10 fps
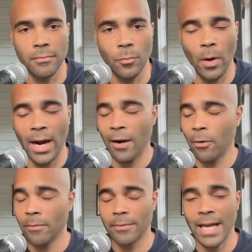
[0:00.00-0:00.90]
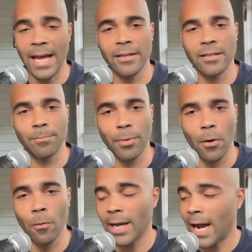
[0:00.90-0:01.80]
Wow, that is
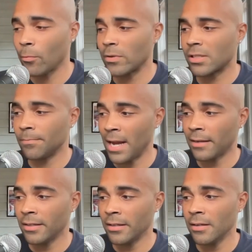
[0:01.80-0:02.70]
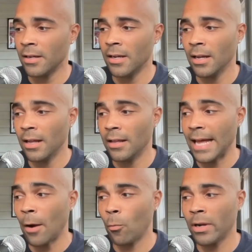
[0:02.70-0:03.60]
bold. I respect it.
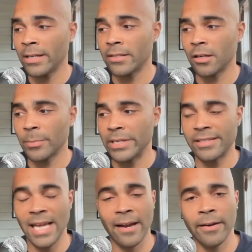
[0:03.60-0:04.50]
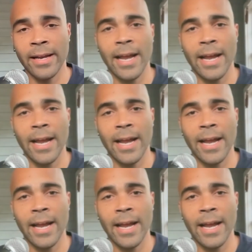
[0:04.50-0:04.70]
That one is going to be Saturday